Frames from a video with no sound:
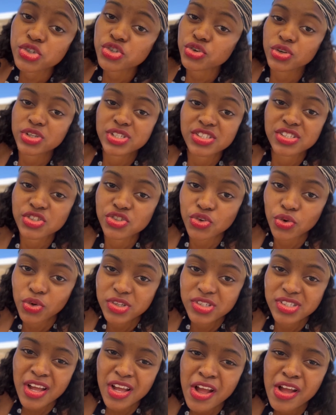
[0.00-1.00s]
yours is
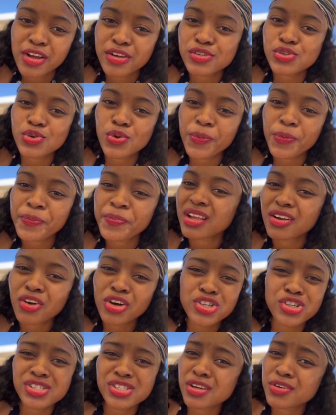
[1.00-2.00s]
yours. So
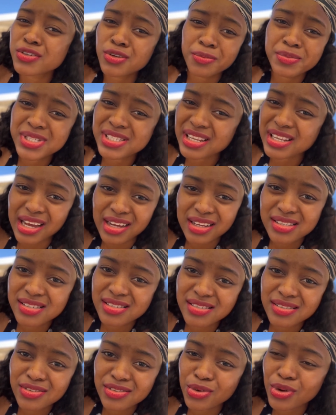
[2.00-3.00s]
cut yourself some
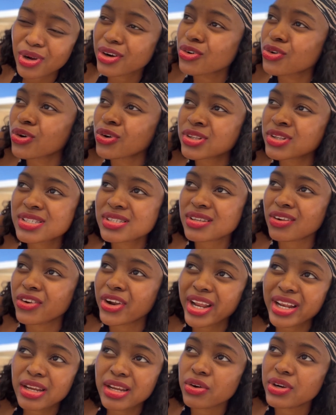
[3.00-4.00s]
slacks. You are not on
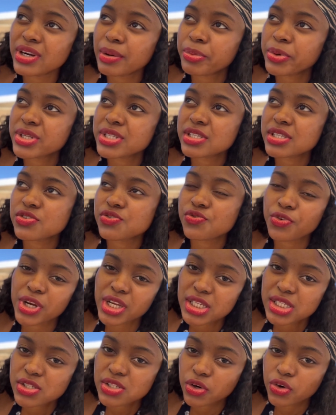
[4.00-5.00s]
any other person's
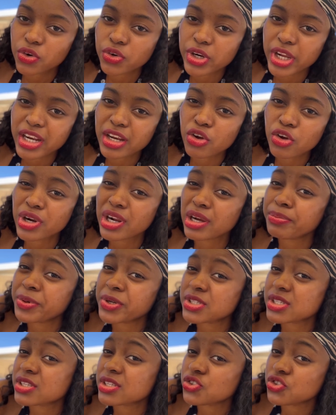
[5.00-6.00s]
race. You're not on any other
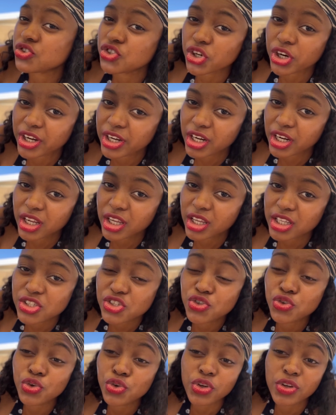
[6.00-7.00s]
person's journey.
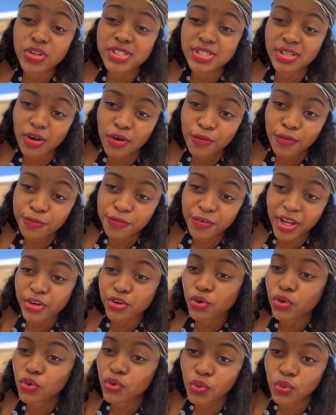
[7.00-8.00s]
It's you yourself and
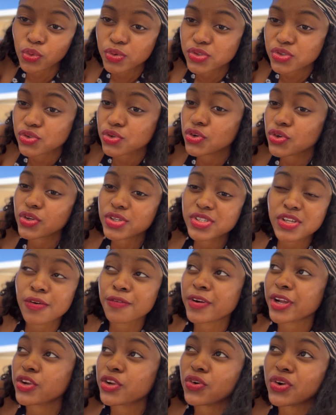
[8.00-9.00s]
your goals, you
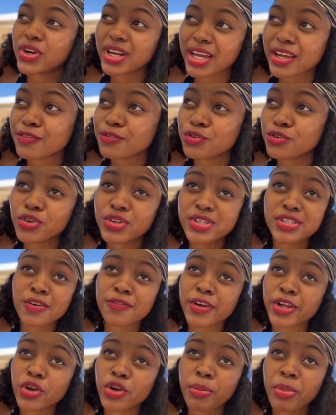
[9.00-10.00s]
yourself and your life, you
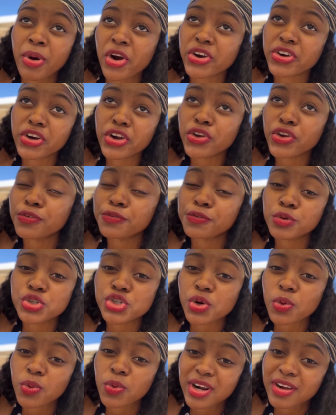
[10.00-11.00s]
yourself and your partner, your
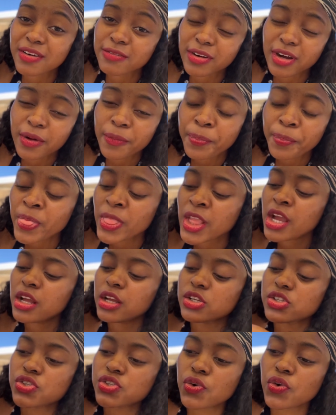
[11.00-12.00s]
future, whatever.
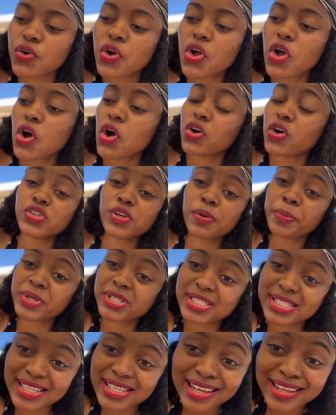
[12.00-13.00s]
So
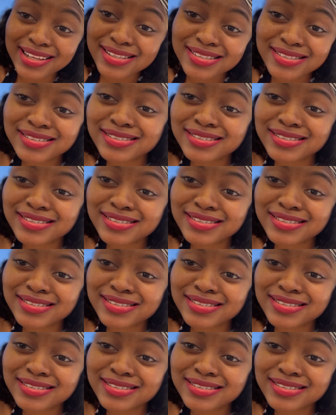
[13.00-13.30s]
100%